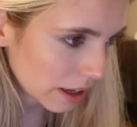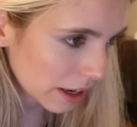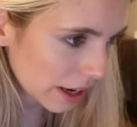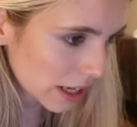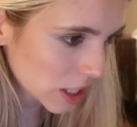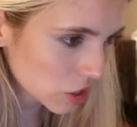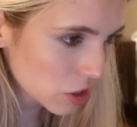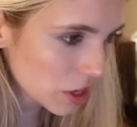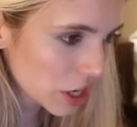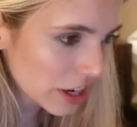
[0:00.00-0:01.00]
And
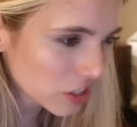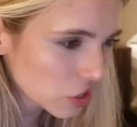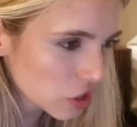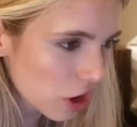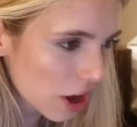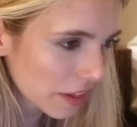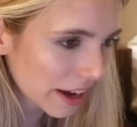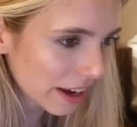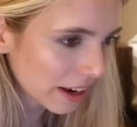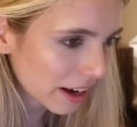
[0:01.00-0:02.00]
so here I just saw
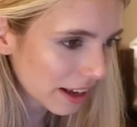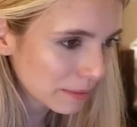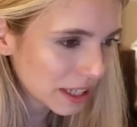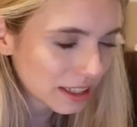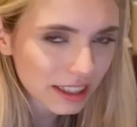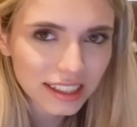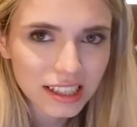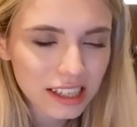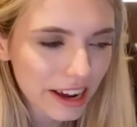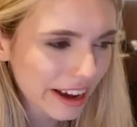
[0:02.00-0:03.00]
that, I mean, this
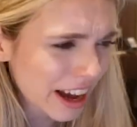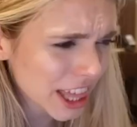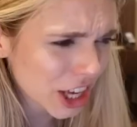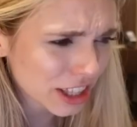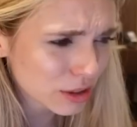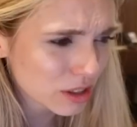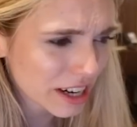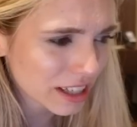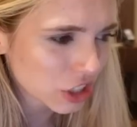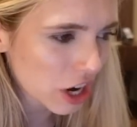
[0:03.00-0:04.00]
is like, I thought this was
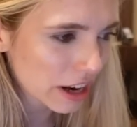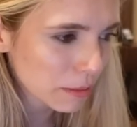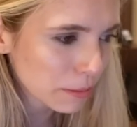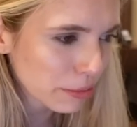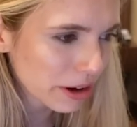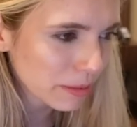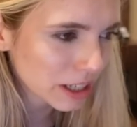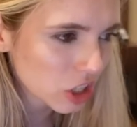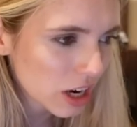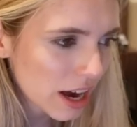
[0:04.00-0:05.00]
like a checkmate pretty
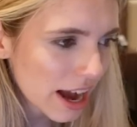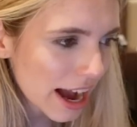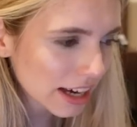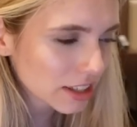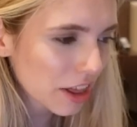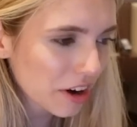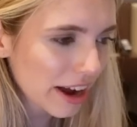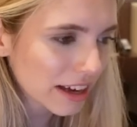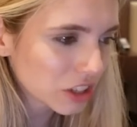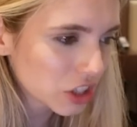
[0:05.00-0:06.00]
much. I saw that I
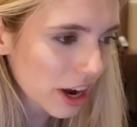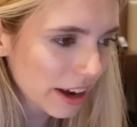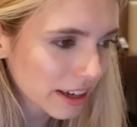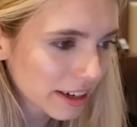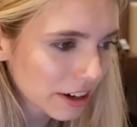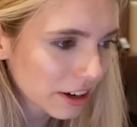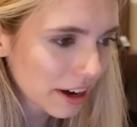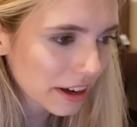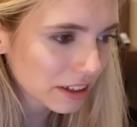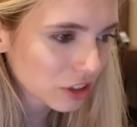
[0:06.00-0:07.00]
had check here.
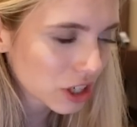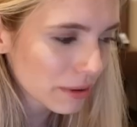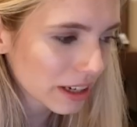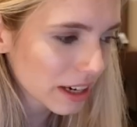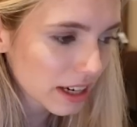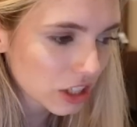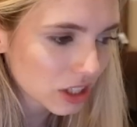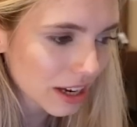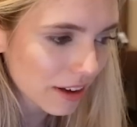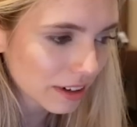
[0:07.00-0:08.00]
She went king
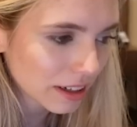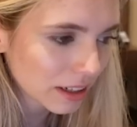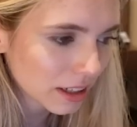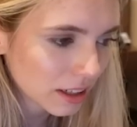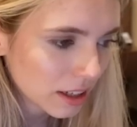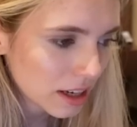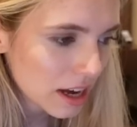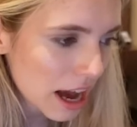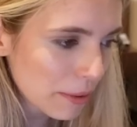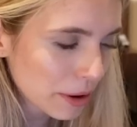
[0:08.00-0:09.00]
h7.
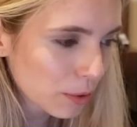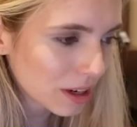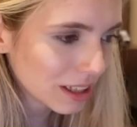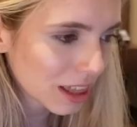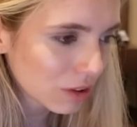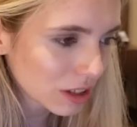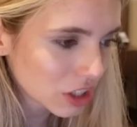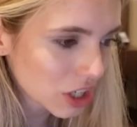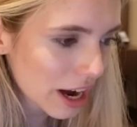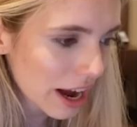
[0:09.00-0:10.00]
I went queen d3
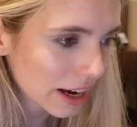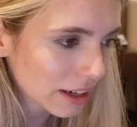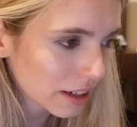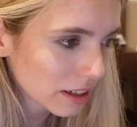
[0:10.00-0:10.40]
check.